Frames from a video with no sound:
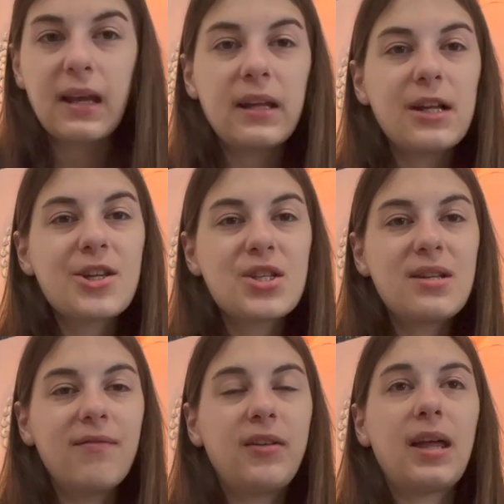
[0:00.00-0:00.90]
and I just
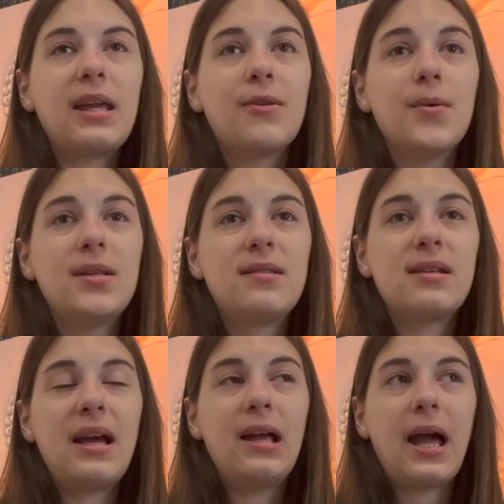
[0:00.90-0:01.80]
didn't feel like it was
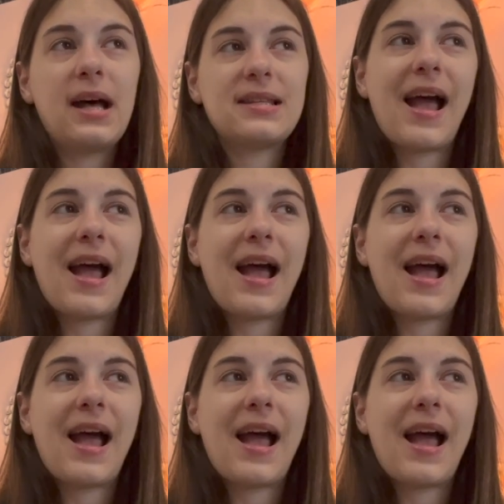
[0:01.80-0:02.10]
as